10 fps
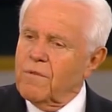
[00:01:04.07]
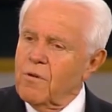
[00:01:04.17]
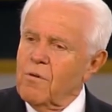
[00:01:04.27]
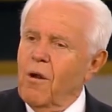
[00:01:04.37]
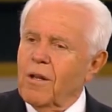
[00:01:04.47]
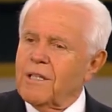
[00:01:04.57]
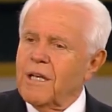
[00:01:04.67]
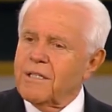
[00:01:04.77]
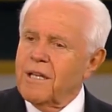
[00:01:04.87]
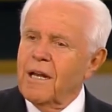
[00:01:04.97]
the New Orleans
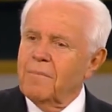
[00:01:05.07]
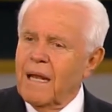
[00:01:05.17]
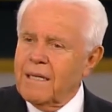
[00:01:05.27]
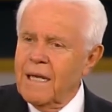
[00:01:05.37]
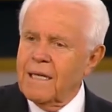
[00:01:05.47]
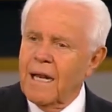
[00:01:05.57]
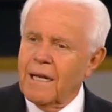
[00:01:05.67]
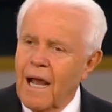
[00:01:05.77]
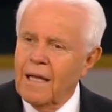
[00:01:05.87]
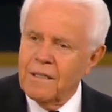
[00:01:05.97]
Saints, tell him not to hit
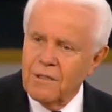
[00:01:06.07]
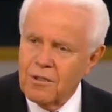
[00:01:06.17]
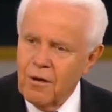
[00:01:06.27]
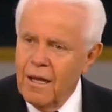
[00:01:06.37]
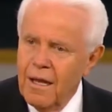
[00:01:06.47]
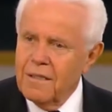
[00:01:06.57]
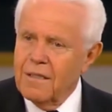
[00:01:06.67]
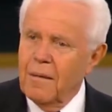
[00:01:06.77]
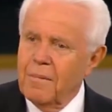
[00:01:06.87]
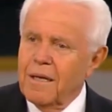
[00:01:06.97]
that guy that just tried to
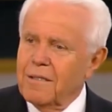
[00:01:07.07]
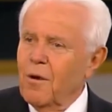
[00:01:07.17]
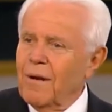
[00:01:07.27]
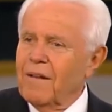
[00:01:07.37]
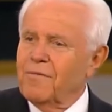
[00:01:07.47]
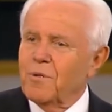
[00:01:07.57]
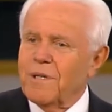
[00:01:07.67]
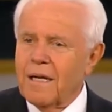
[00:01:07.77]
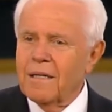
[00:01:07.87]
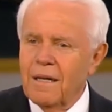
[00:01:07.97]
stop? Because he only got a few
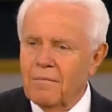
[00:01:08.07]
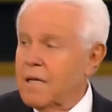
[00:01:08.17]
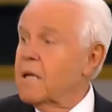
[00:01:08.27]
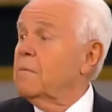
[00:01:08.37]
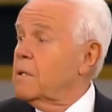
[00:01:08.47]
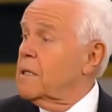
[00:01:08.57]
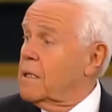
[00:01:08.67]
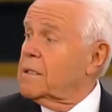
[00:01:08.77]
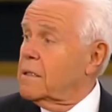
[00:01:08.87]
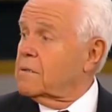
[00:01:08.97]
seconds left. I tell you one thing,
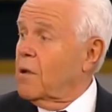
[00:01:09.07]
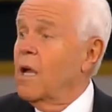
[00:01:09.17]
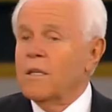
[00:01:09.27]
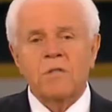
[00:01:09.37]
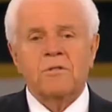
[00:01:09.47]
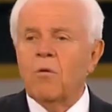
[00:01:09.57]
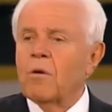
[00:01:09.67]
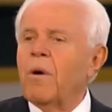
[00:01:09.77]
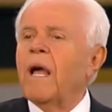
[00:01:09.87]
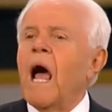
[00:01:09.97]
I just
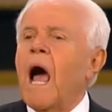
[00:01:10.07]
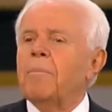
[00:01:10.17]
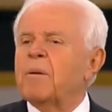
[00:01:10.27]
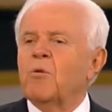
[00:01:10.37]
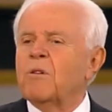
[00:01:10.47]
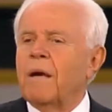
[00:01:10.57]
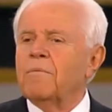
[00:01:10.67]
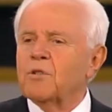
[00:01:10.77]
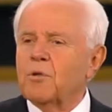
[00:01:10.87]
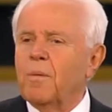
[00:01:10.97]
throwed away our opportunity to
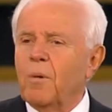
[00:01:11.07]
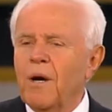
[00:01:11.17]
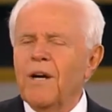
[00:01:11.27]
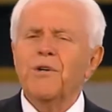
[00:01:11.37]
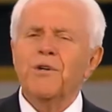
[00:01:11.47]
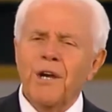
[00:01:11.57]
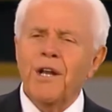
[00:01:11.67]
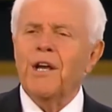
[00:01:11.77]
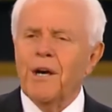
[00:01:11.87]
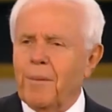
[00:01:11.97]
have a Super Bowl.
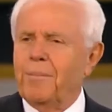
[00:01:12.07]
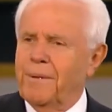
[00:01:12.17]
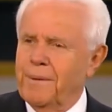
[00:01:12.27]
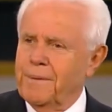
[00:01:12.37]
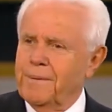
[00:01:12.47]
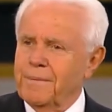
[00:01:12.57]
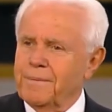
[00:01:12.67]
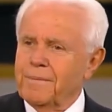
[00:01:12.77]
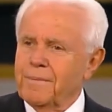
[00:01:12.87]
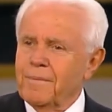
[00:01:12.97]
Shut up.
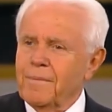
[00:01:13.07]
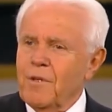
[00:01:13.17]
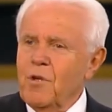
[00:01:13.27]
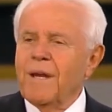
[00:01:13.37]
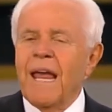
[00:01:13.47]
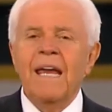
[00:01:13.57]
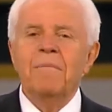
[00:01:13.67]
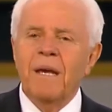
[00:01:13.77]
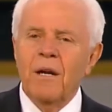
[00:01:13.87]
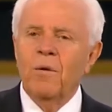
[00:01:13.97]
You can't
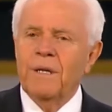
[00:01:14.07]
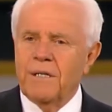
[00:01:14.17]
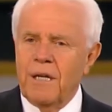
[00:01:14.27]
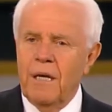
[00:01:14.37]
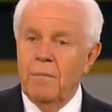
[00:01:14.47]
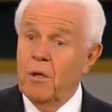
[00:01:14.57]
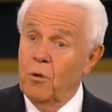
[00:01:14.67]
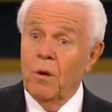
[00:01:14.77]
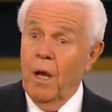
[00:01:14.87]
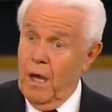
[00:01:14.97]
even get on the team, and
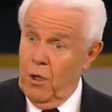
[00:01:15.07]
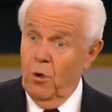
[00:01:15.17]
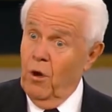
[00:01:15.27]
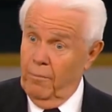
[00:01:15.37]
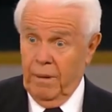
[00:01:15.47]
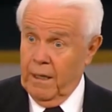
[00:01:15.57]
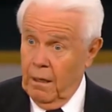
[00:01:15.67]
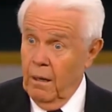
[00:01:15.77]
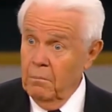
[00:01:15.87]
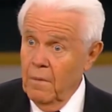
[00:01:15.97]
you have
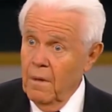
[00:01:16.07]
become